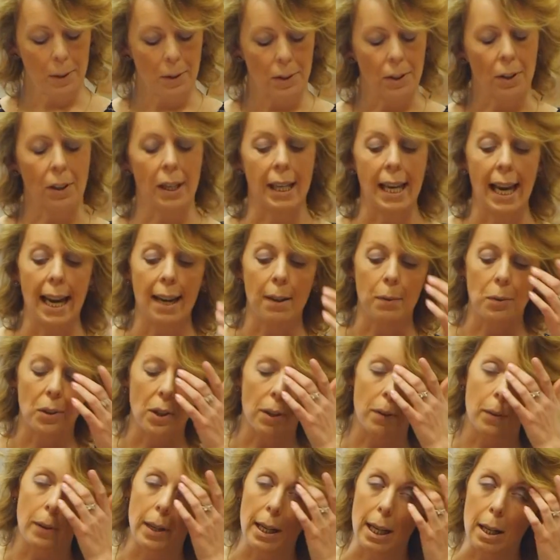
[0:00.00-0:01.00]
on account
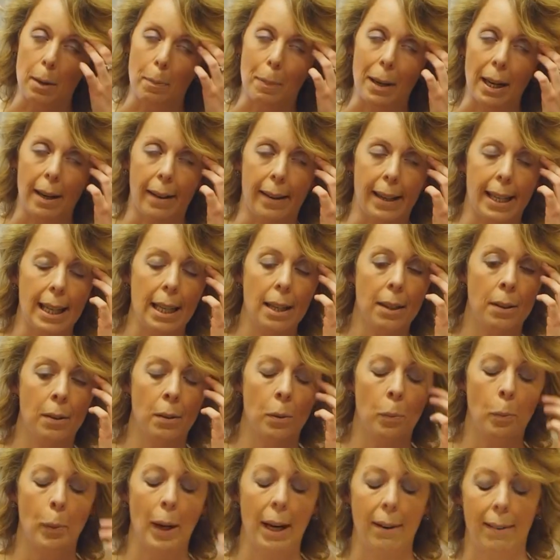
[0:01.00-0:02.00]
only apply
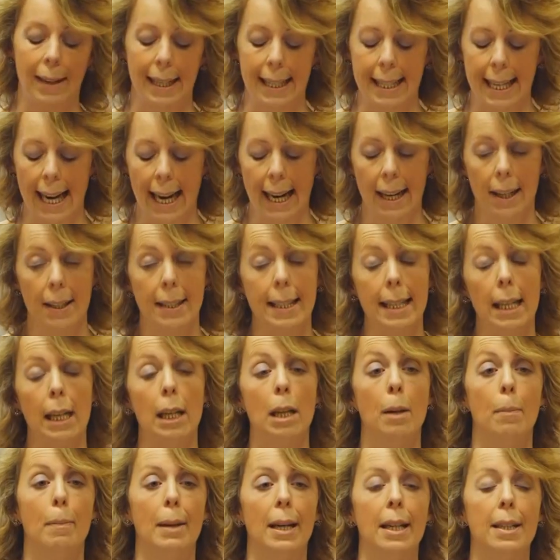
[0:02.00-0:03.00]
where our tax
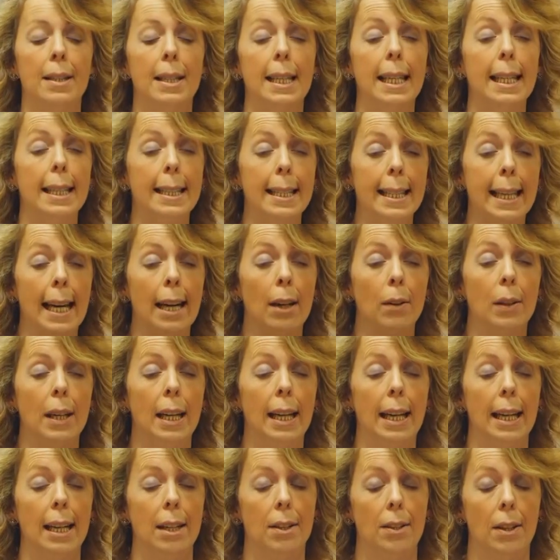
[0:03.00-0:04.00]
liability is
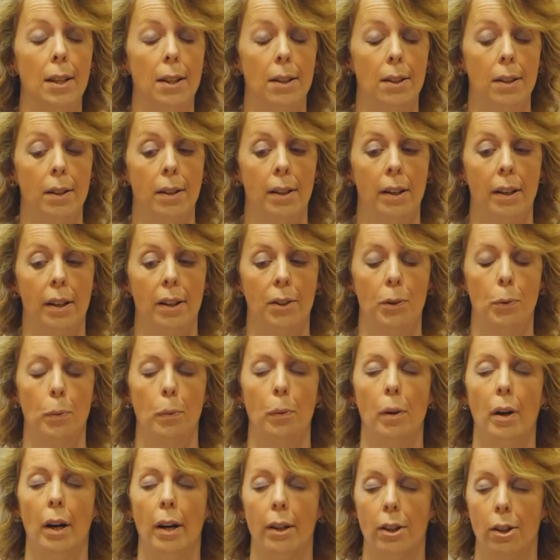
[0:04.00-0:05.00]
calculated at
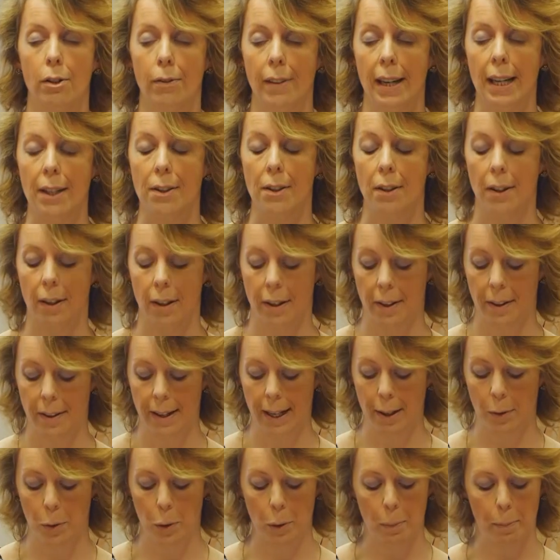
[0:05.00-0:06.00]
greater than
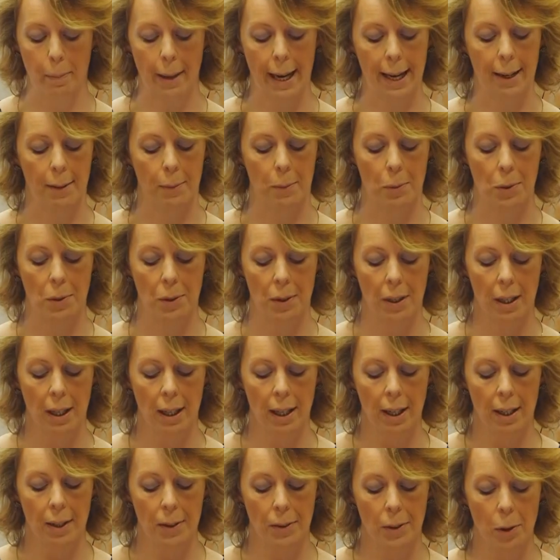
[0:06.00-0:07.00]
£1,000.
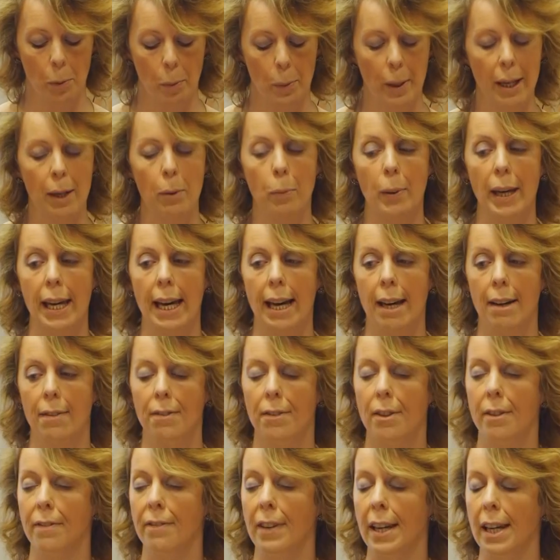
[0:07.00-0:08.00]
So where we
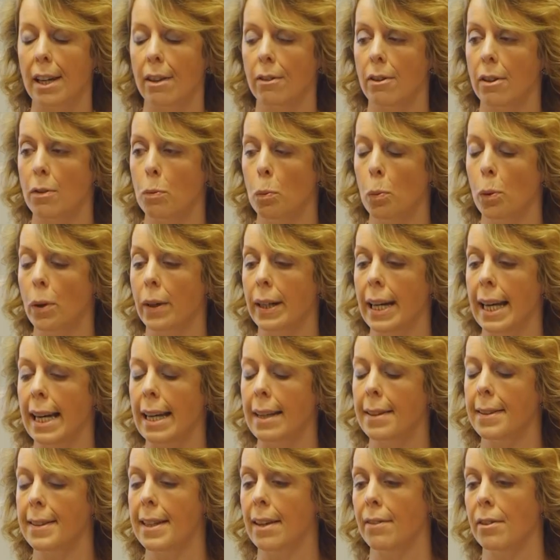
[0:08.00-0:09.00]
have the figure of
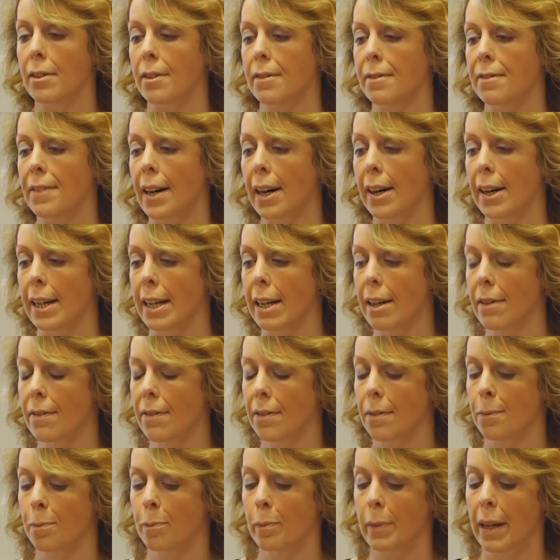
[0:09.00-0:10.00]
1875,
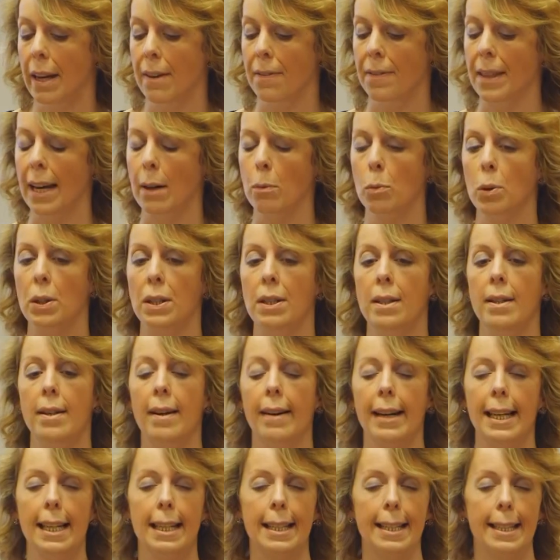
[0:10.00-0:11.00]
if that was
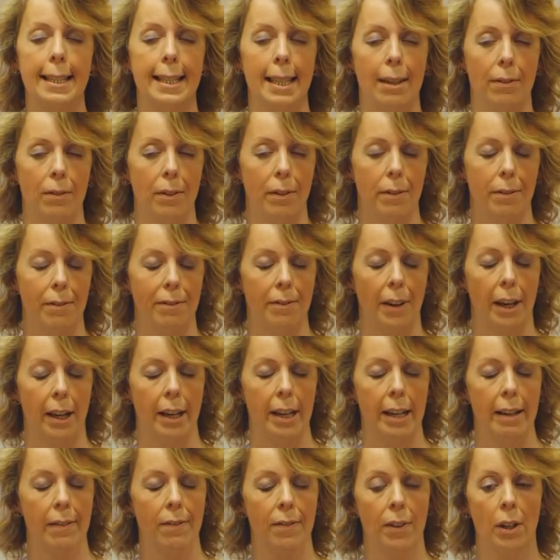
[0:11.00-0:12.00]

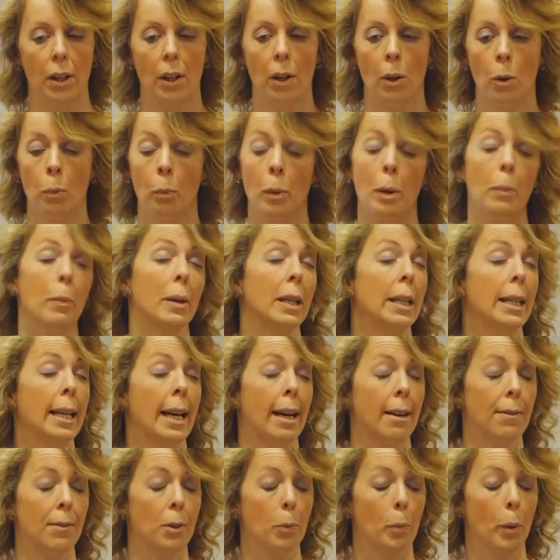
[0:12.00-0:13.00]
975, we wouldn't
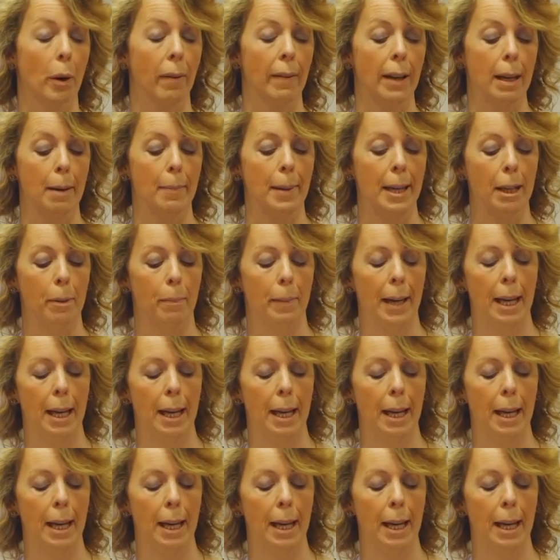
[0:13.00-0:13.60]
have to worry about